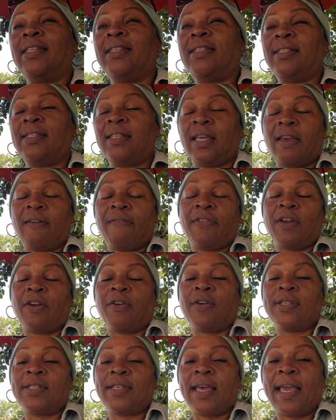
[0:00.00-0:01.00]
to see if
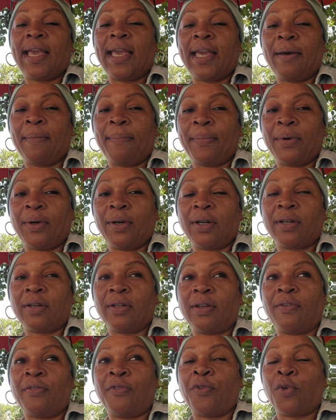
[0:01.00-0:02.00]
there is a handbook
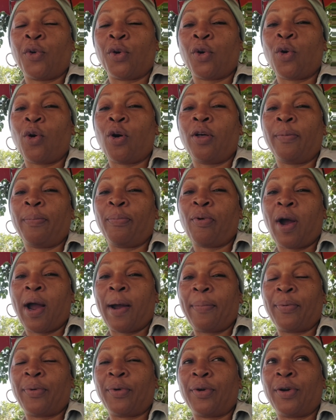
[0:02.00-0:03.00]
for all
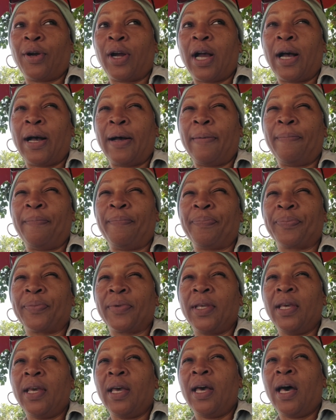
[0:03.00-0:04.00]
proper
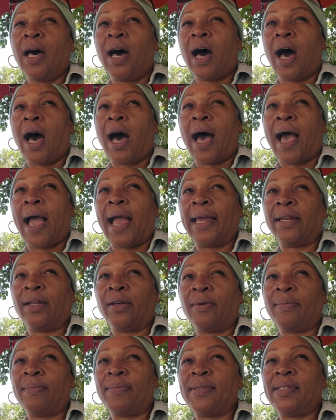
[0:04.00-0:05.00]

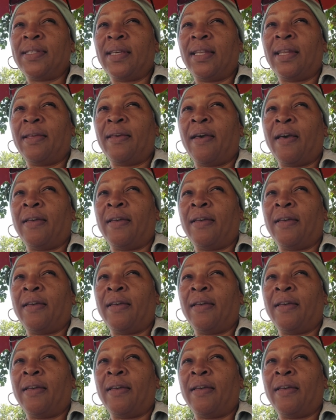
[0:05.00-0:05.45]
items and